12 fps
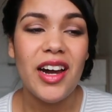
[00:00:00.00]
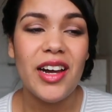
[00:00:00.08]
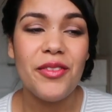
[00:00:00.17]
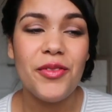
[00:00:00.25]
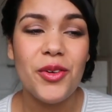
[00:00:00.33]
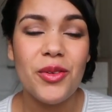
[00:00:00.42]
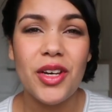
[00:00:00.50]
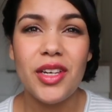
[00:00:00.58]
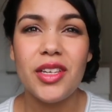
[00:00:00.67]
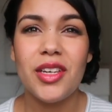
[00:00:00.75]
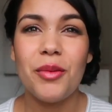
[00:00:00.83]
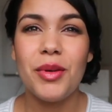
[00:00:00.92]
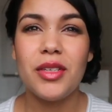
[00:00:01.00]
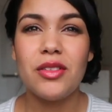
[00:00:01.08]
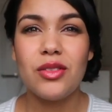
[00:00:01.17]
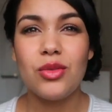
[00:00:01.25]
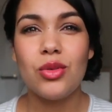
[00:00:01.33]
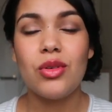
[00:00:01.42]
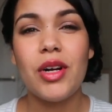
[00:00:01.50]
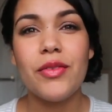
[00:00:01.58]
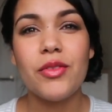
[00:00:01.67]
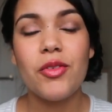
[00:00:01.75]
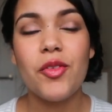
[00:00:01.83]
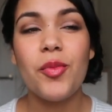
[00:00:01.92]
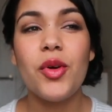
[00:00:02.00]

I feel like a bit sore after I